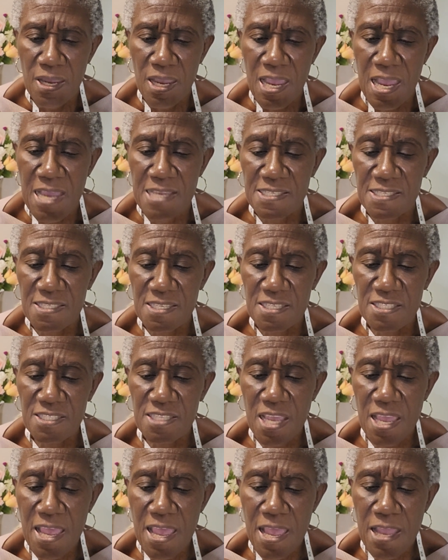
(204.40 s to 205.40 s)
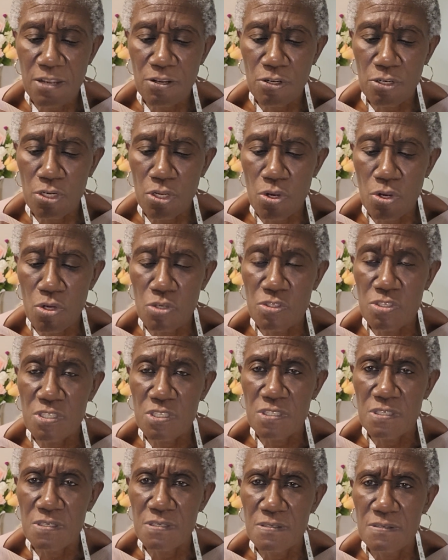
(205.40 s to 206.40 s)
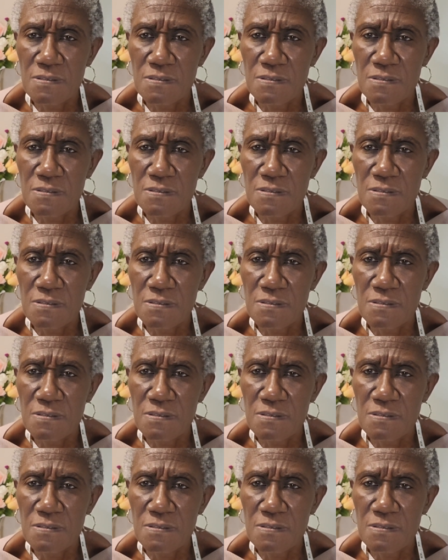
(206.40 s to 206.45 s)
I stick the end close,